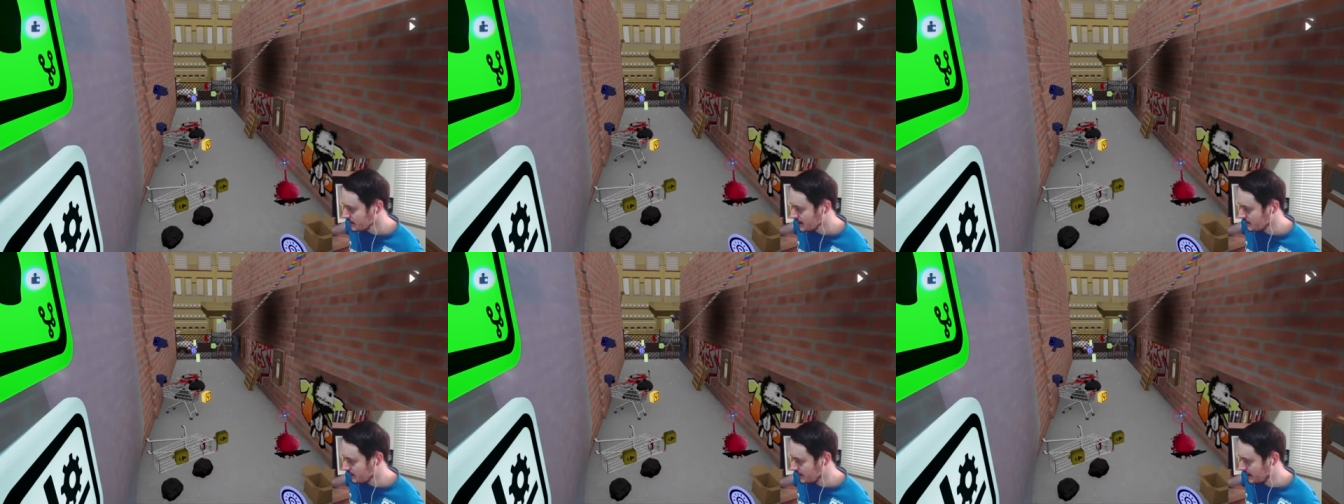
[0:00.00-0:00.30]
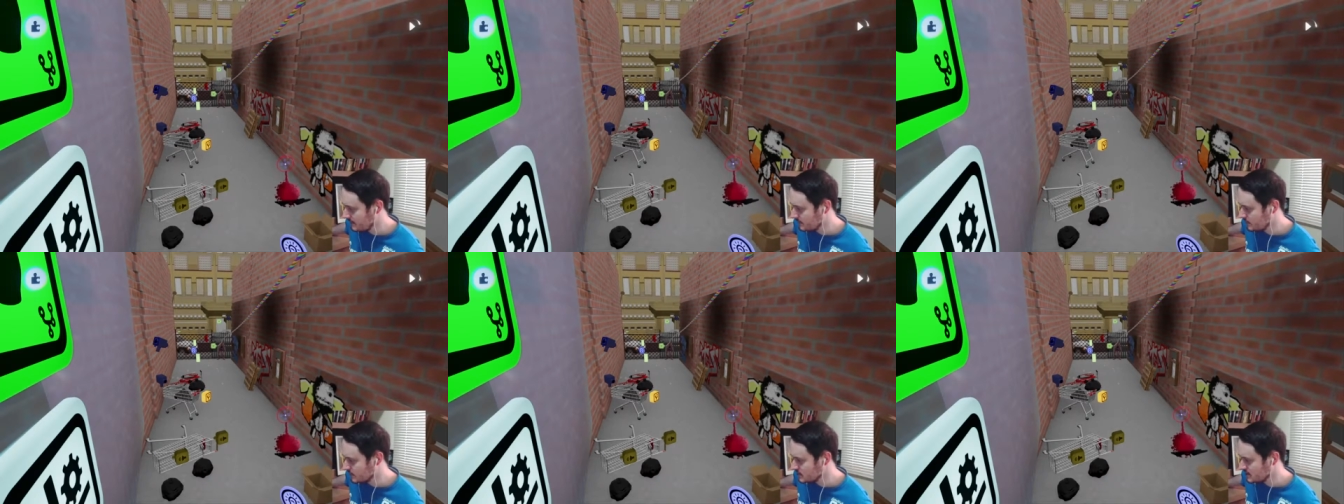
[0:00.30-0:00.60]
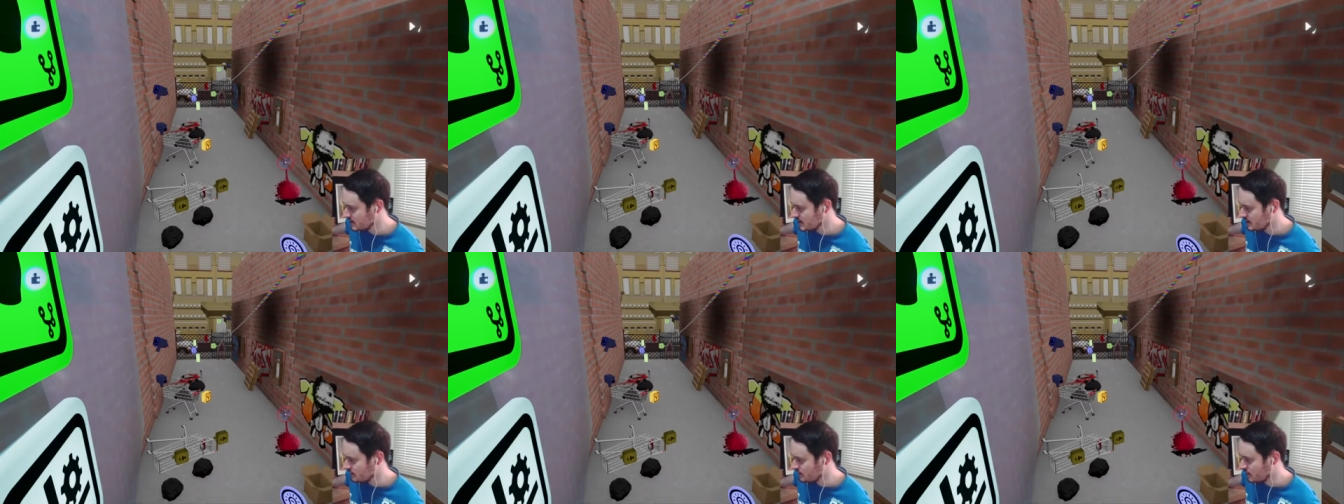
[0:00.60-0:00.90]
but I'm
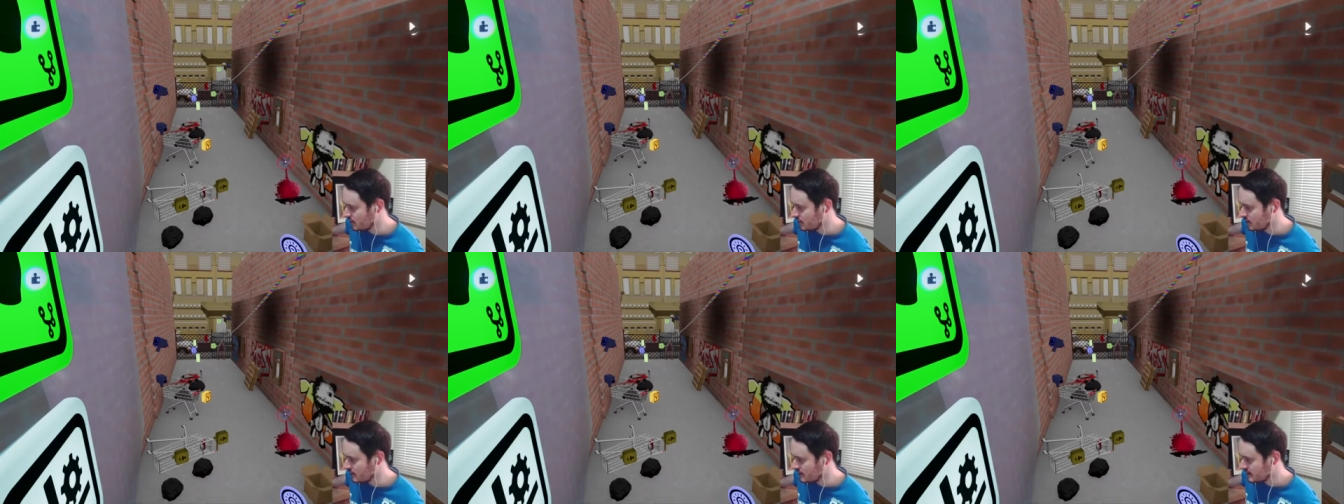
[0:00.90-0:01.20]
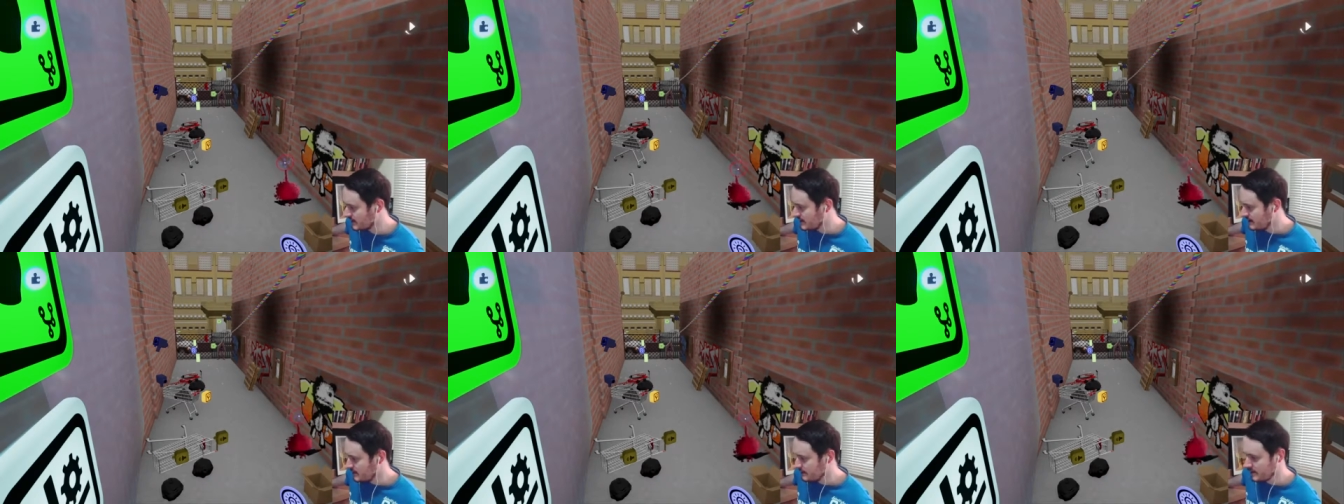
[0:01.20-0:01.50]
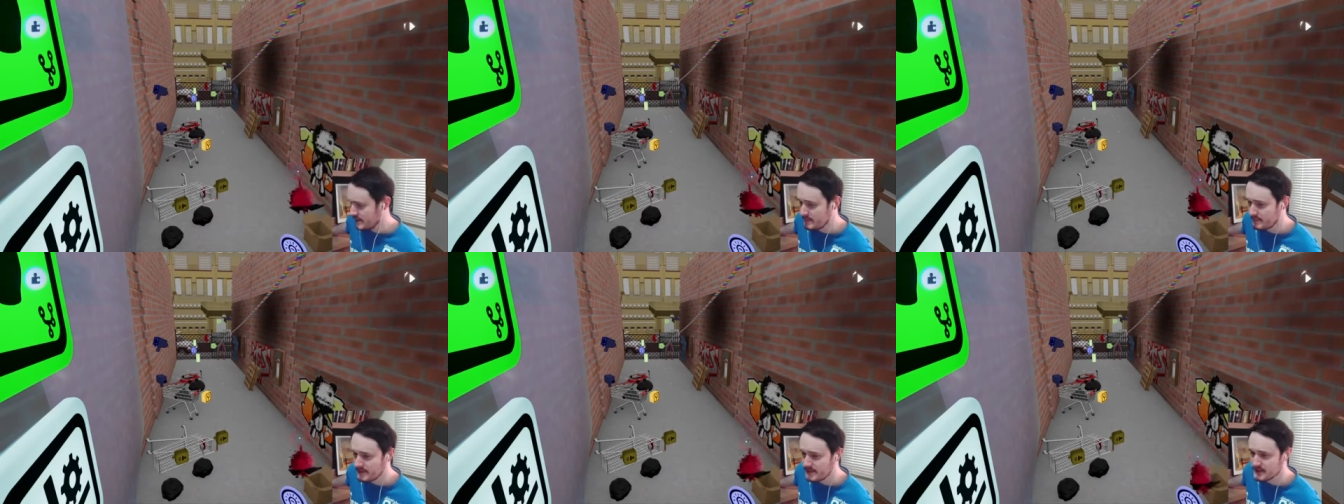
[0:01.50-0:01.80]
usually wrong.
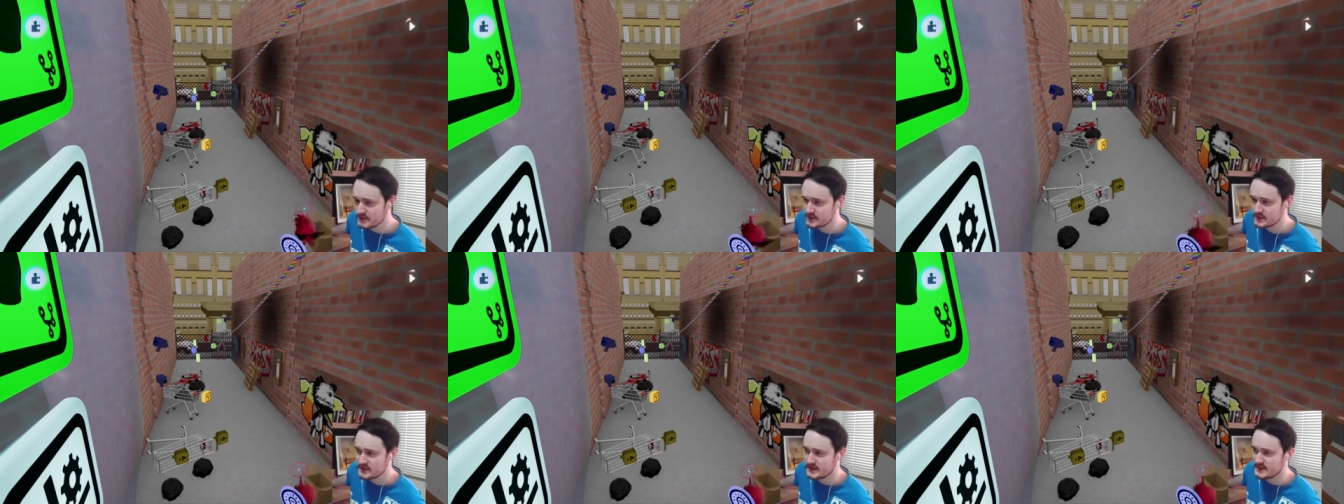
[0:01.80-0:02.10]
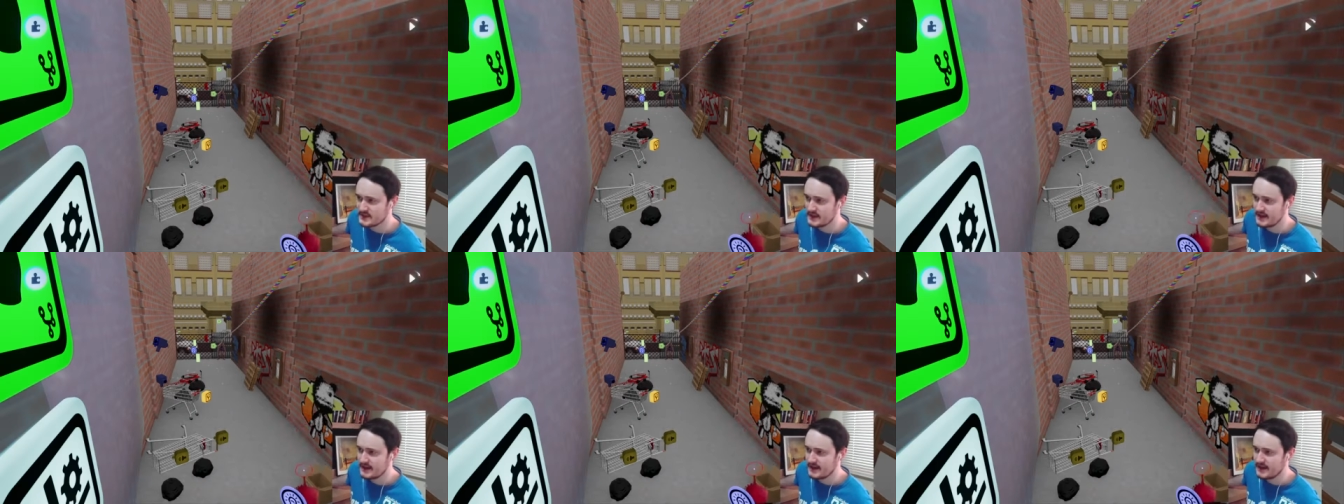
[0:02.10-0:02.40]
Maybe it just